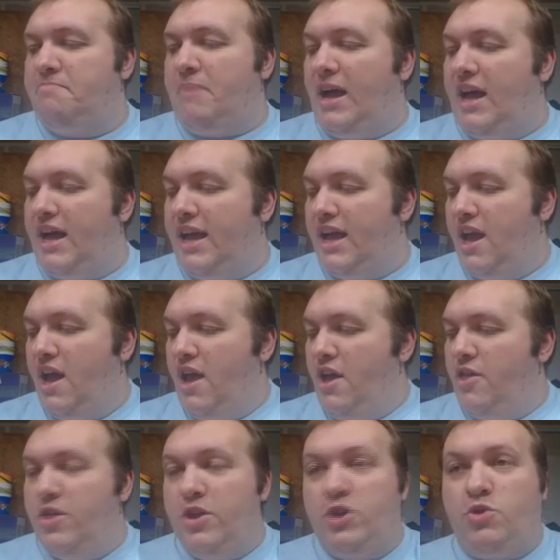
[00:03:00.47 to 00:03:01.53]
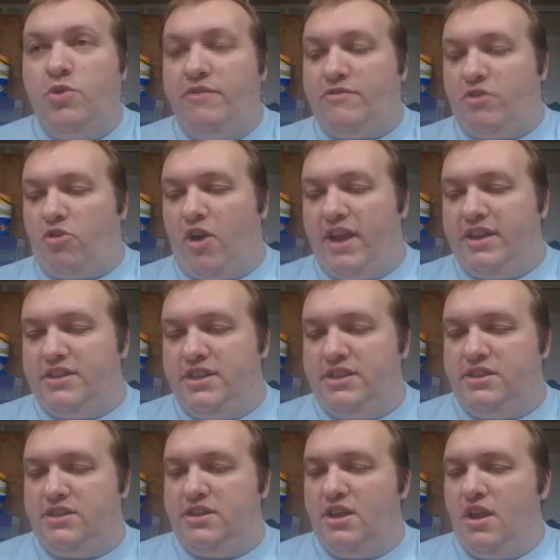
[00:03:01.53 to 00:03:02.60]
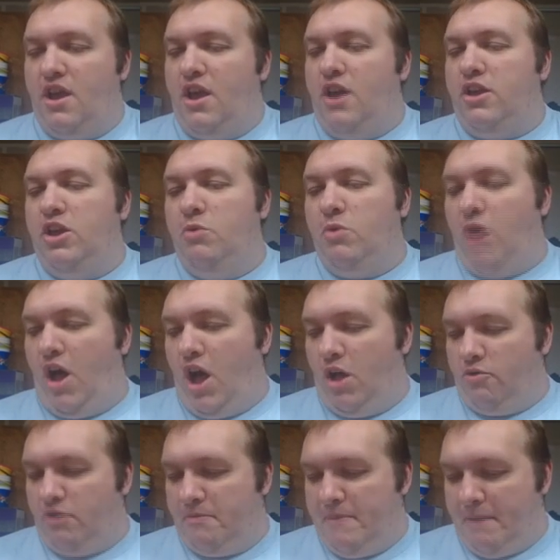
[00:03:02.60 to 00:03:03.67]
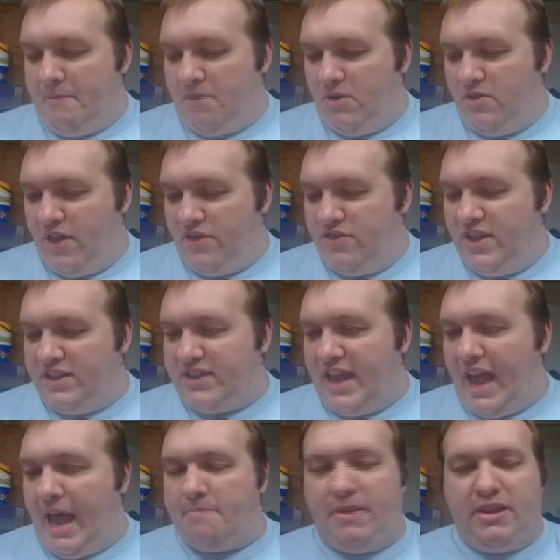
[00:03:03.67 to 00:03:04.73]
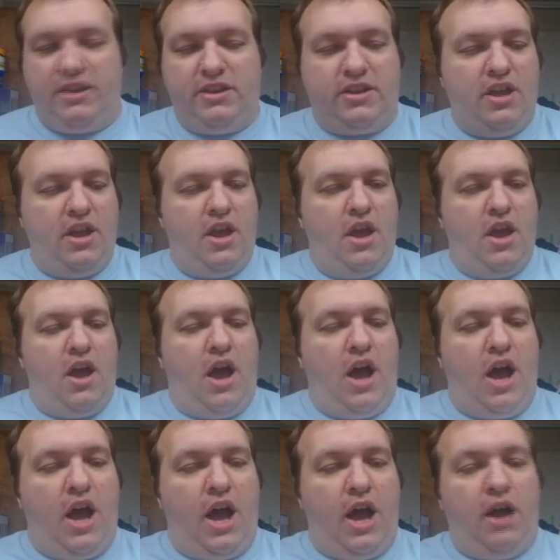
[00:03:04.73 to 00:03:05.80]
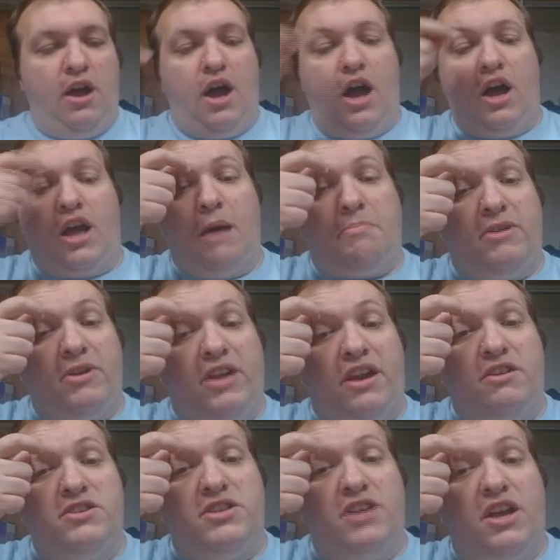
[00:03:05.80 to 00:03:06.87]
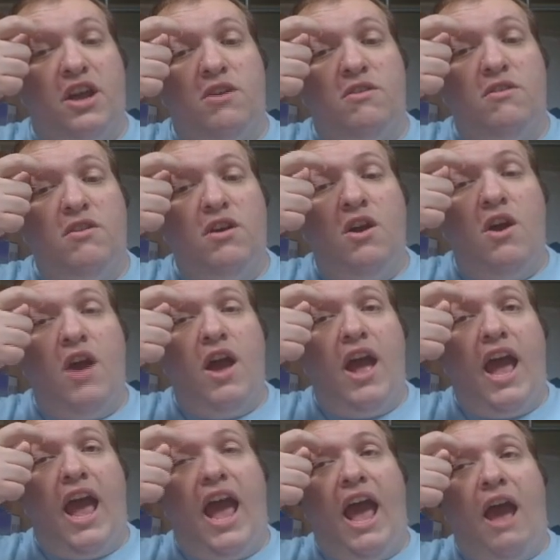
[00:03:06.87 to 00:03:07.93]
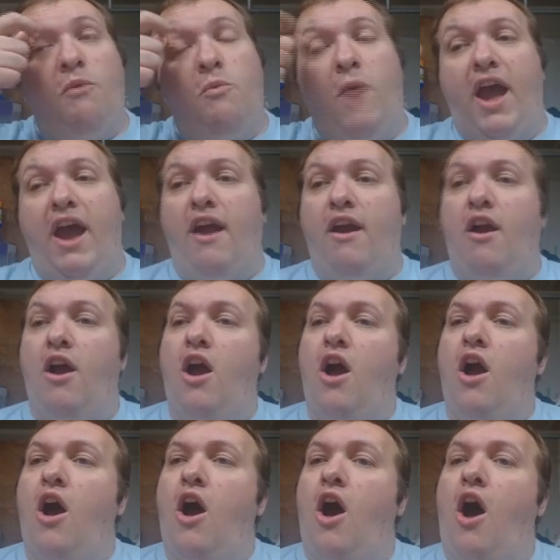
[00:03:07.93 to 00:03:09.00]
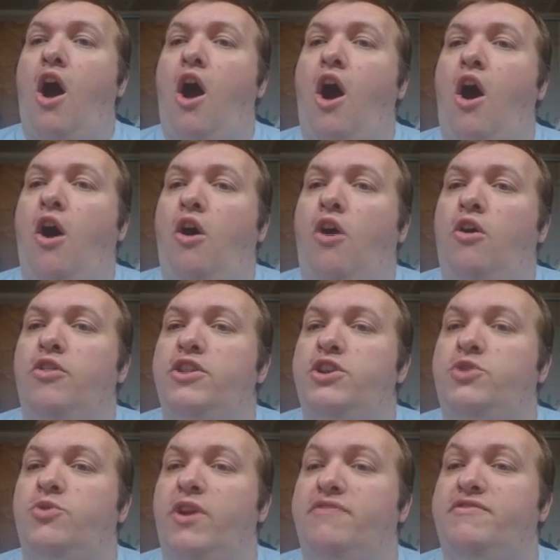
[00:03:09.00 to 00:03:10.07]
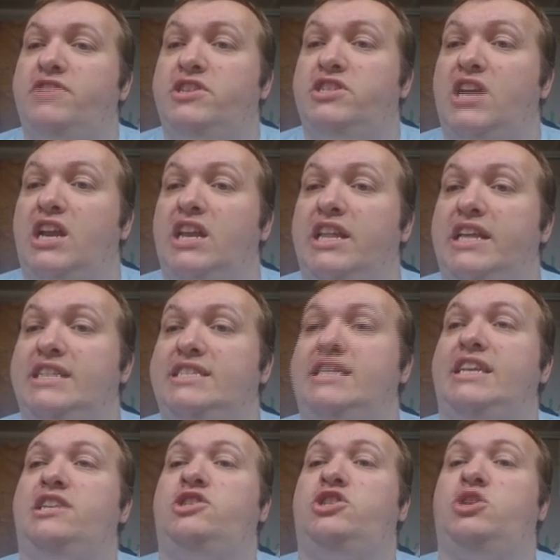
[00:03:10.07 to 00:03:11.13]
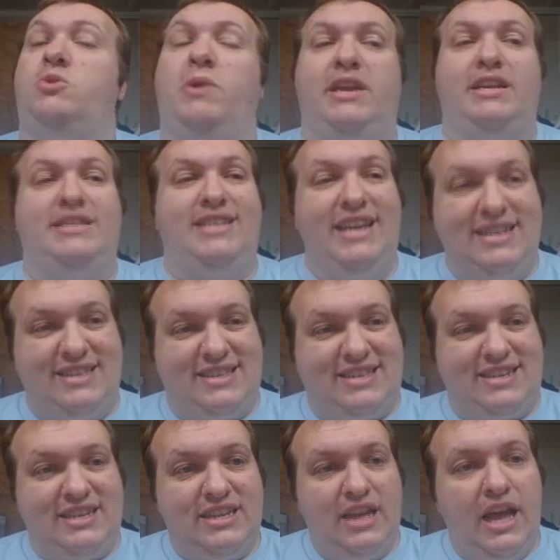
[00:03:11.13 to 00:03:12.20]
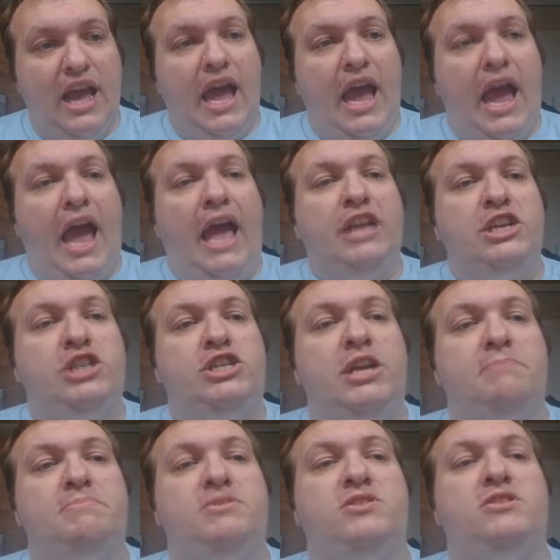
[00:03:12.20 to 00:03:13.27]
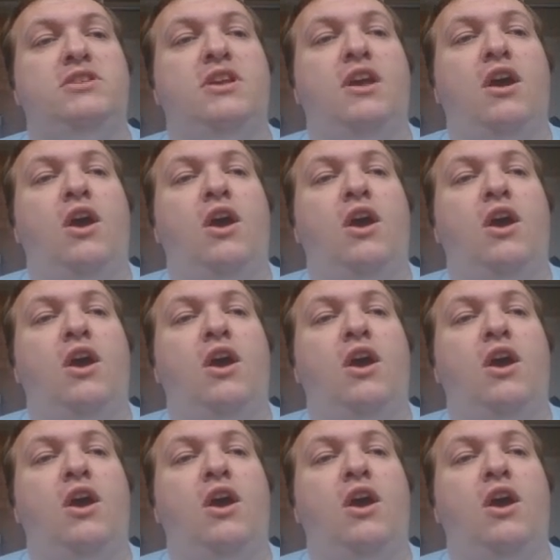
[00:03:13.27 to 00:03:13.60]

by the Drift Crisis. You will all remember that this happened a couple years ago, where all the drift suddenly ceased to exist, and ships